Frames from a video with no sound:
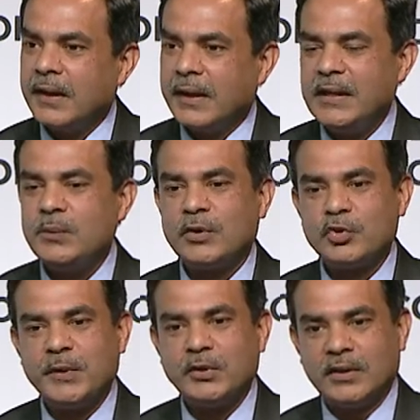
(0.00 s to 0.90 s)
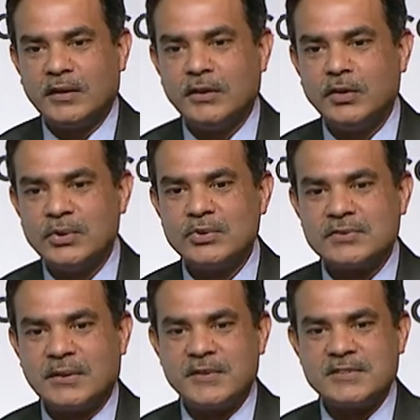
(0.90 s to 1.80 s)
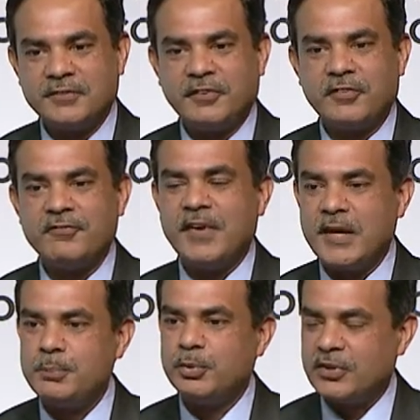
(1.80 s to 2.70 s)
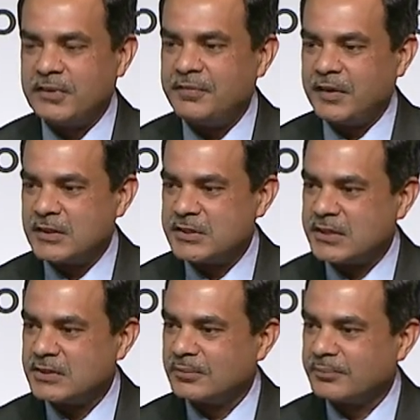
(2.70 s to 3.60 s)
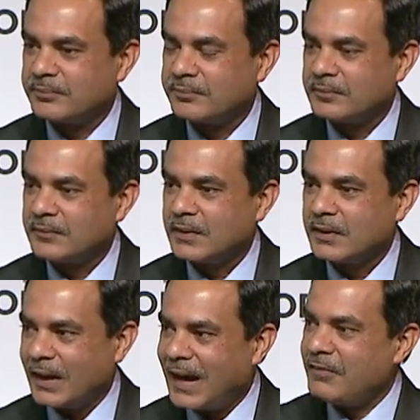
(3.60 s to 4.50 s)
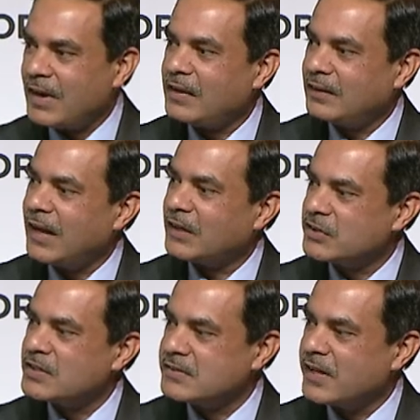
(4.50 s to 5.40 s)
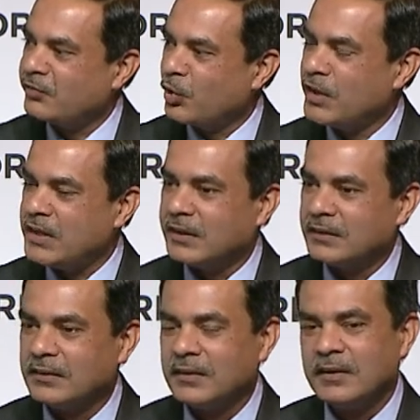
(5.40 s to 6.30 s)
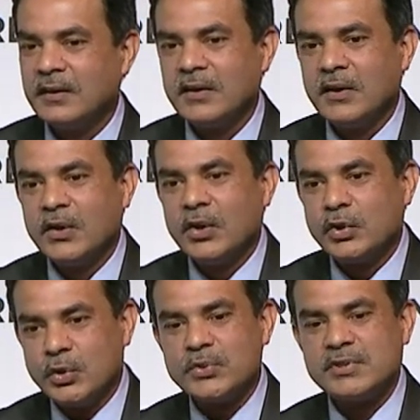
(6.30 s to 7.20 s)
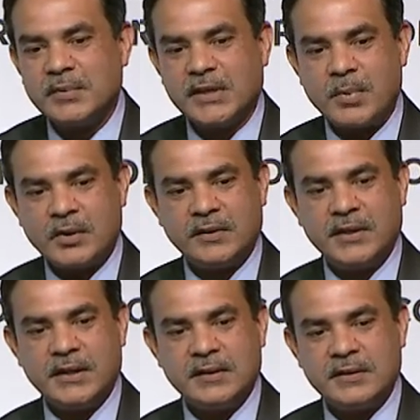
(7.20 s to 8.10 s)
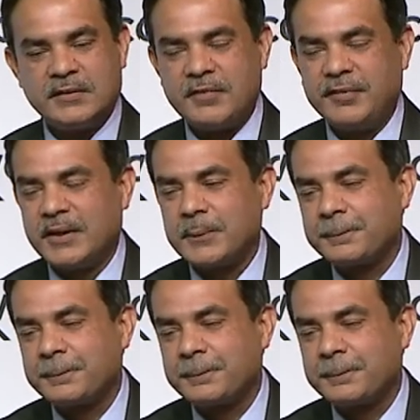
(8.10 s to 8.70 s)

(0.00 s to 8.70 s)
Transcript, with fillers: Anyone who's been to London knows that we suffer from very poor traffic congestion, and radical action is therefore needed to do something about the traffic.